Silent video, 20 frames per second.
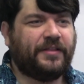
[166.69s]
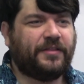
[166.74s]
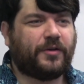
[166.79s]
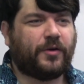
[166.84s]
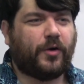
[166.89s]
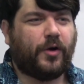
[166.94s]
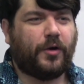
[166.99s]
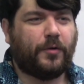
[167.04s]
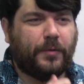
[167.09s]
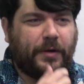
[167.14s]

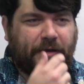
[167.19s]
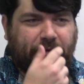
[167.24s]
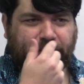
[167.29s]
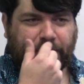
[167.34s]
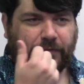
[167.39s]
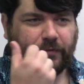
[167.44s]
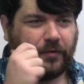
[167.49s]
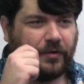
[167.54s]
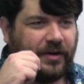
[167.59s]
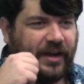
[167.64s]
they're always
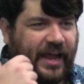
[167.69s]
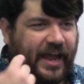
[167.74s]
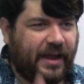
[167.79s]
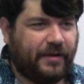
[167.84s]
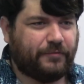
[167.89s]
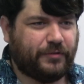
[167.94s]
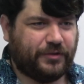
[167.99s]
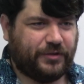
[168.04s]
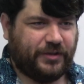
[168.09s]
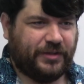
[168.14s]
for
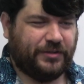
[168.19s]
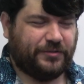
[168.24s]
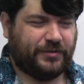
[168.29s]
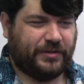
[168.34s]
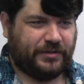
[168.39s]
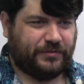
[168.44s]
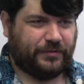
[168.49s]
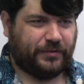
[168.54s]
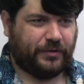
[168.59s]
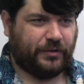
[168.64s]
average heat
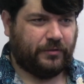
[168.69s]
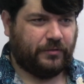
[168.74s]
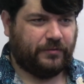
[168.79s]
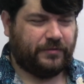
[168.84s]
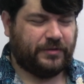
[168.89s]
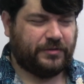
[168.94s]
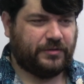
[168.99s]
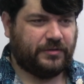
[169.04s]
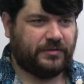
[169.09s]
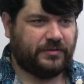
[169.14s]
transfer
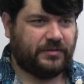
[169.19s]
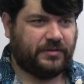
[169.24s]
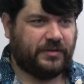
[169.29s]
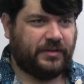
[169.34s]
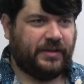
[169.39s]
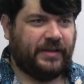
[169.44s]
coefficients,